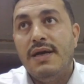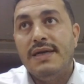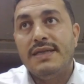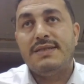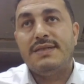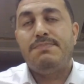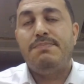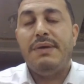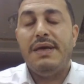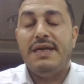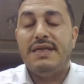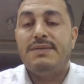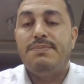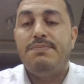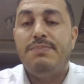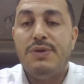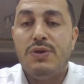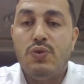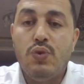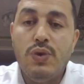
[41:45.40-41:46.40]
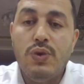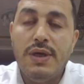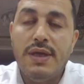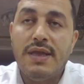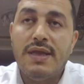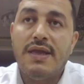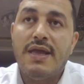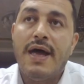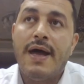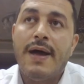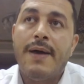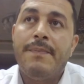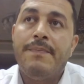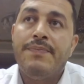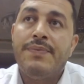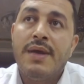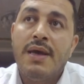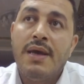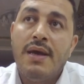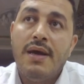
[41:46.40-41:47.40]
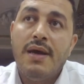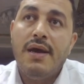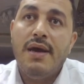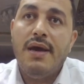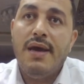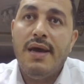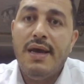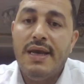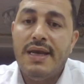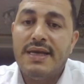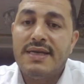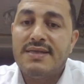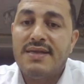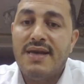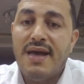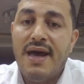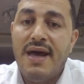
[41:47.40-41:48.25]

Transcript: space between the anus